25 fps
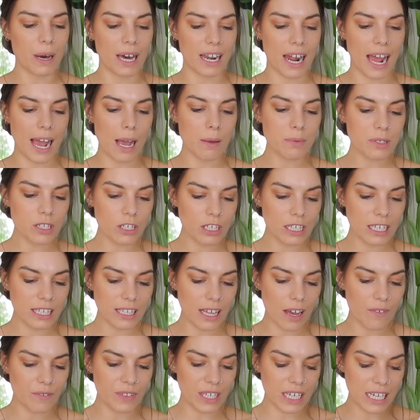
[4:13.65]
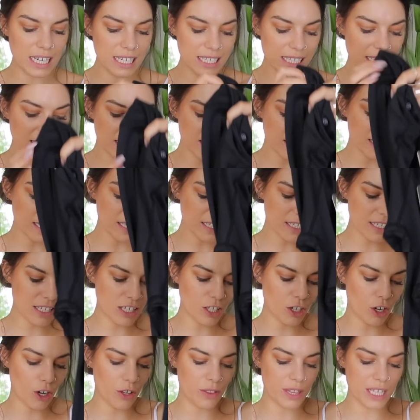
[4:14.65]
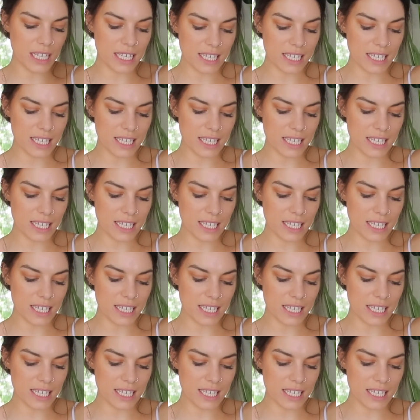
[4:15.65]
But I absolutely love these. This, you know,